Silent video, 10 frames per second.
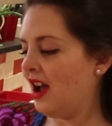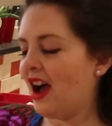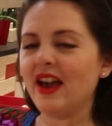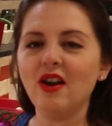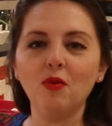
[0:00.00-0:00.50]

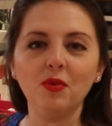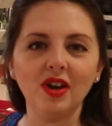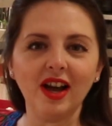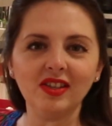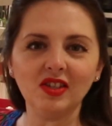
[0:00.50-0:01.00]
I hope you
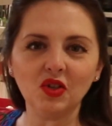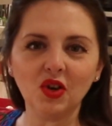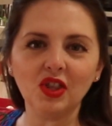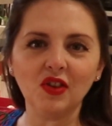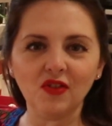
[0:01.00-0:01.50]
guys
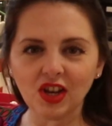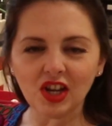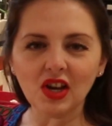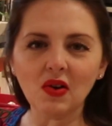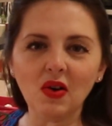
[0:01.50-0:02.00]
enjoyed the video.